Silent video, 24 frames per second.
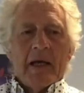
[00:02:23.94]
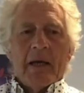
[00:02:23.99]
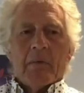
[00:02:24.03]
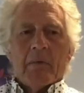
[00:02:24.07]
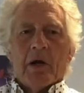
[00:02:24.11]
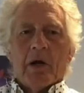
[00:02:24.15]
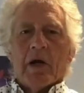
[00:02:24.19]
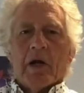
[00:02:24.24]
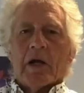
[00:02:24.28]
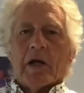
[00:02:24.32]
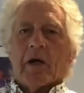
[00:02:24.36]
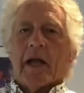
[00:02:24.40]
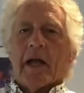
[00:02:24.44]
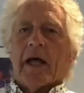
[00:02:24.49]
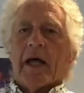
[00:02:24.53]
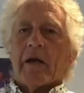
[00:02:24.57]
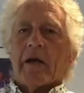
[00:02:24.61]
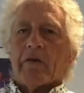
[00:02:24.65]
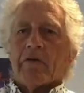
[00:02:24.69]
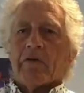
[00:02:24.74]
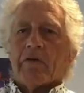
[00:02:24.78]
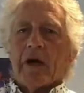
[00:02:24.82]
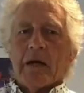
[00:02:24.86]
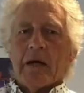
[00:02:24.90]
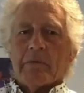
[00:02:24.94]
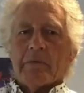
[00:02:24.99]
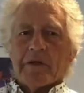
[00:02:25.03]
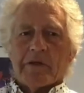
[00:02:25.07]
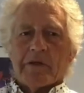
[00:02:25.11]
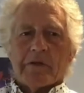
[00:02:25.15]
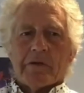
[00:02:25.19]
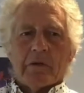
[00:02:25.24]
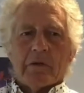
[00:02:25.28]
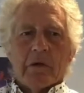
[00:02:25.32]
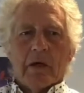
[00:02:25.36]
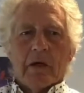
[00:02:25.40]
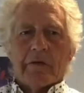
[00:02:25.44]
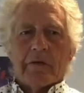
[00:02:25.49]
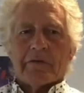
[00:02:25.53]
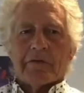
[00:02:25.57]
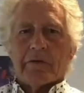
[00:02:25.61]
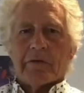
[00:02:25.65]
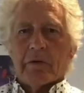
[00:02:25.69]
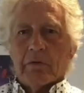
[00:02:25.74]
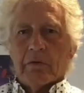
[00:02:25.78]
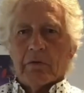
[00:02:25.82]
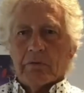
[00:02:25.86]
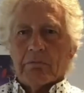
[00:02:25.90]
And when I got out of drama school, I
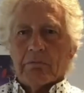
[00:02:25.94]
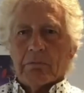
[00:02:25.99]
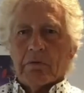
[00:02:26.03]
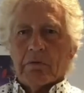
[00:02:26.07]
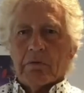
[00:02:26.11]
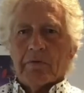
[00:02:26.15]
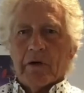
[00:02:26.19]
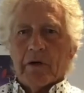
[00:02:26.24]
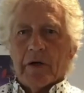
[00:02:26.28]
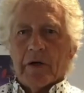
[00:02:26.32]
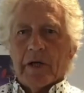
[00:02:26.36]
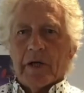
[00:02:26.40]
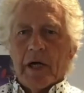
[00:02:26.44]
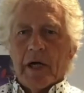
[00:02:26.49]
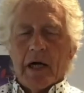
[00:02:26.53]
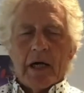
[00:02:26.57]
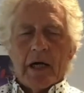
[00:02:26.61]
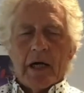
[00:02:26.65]
was still very